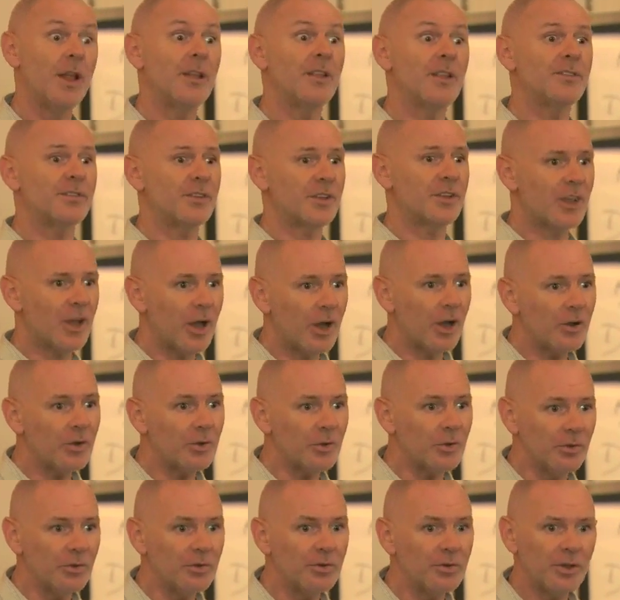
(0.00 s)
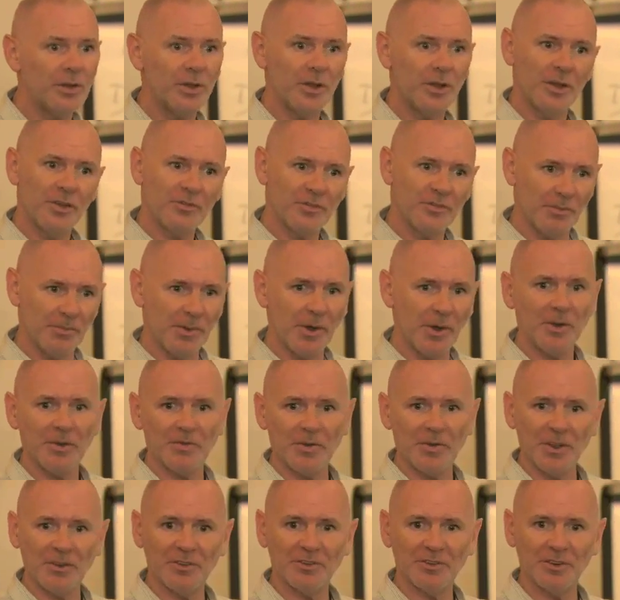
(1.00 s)
There's a code for
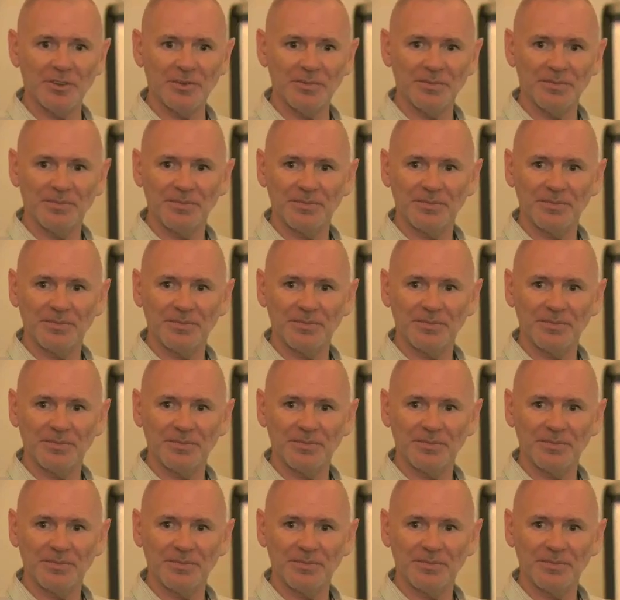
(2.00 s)
motivation.